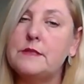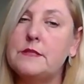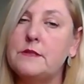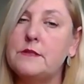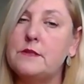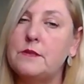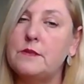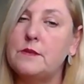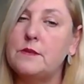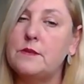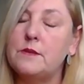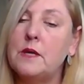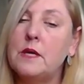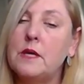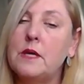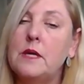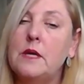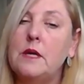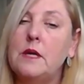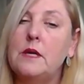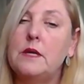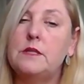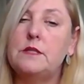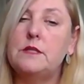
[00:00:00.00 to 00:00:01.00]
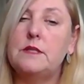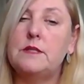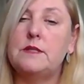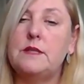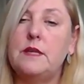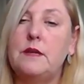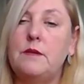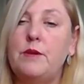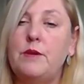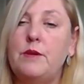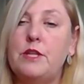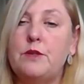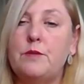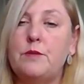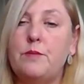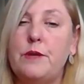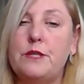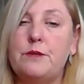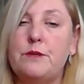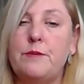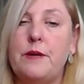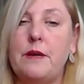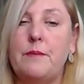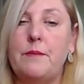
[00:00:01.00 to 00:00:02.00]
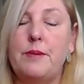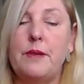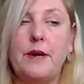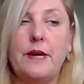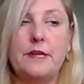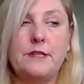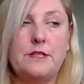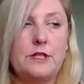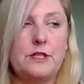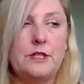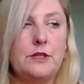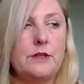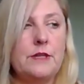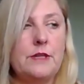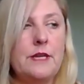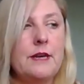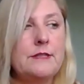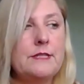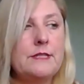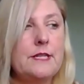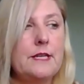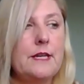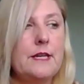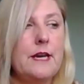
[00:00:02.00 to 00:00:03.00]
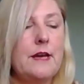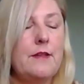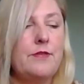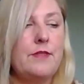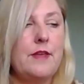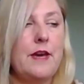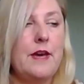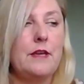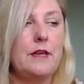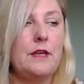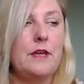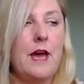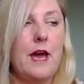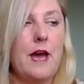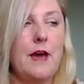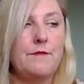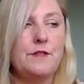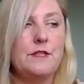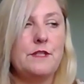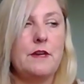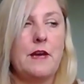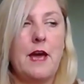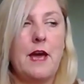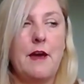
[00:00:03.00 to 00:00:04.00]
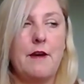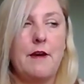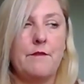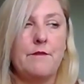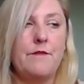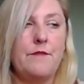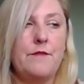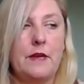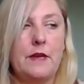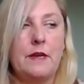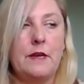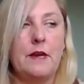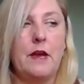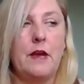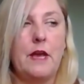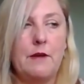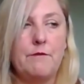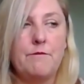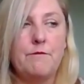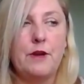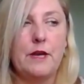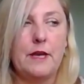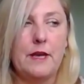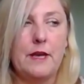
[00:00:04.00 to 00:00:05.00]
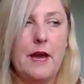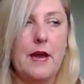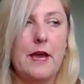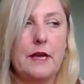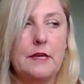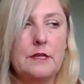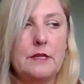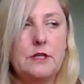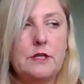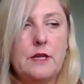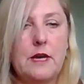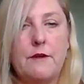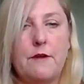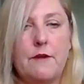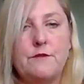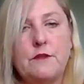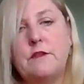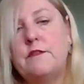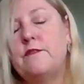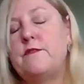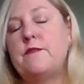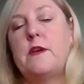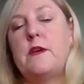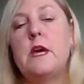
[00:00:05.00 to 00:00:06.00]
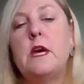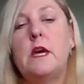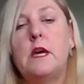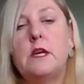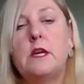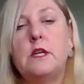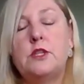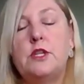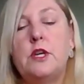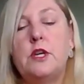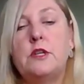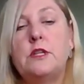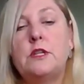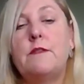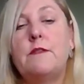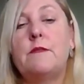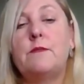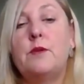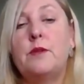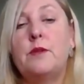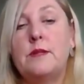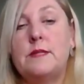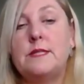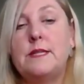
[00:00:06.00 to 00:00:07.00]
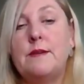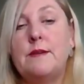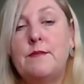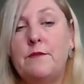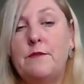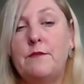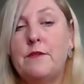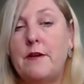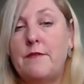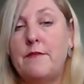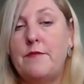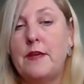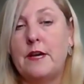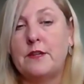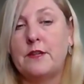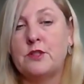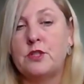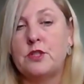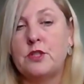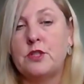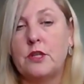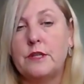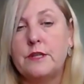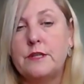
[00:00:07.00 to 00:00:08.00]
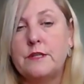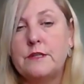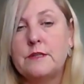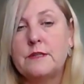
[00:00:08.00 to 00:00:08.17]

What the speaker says: to see which one applies to you. Now, to get that, you have to have, in every case, you have to have turned over more than $75,000.